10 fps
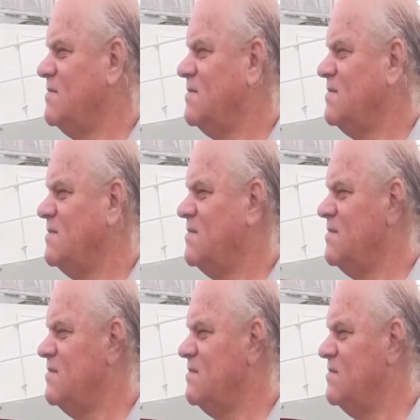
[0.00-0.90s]

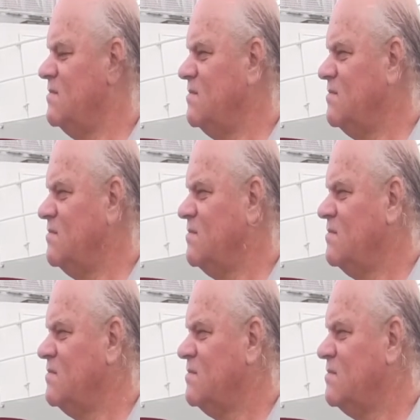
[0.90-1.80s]

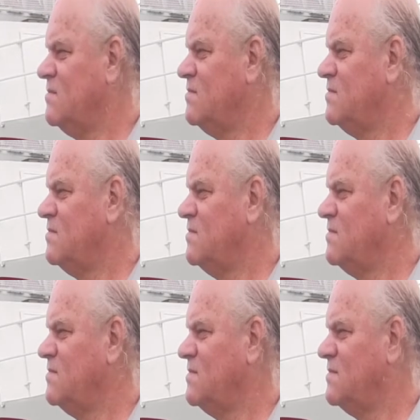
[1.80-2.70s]

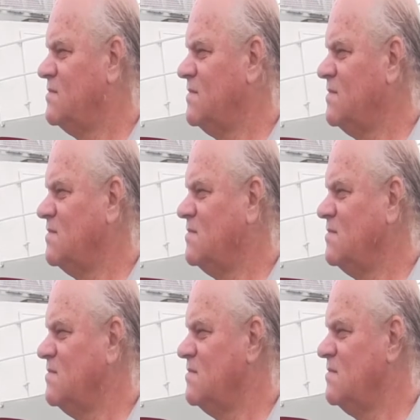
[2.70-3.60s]

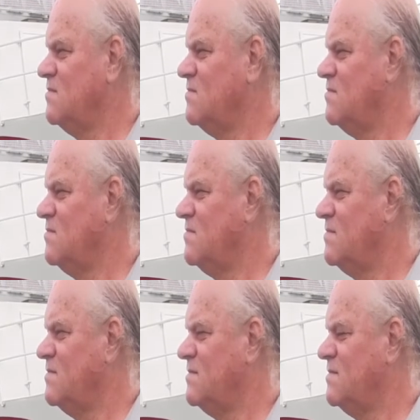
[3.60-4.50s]

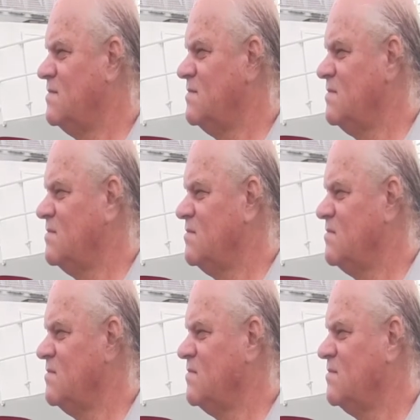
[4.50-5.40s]

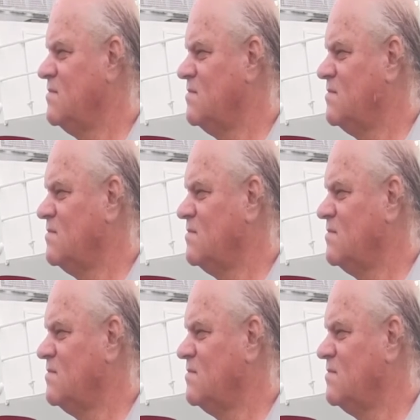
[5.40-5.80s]
(silent)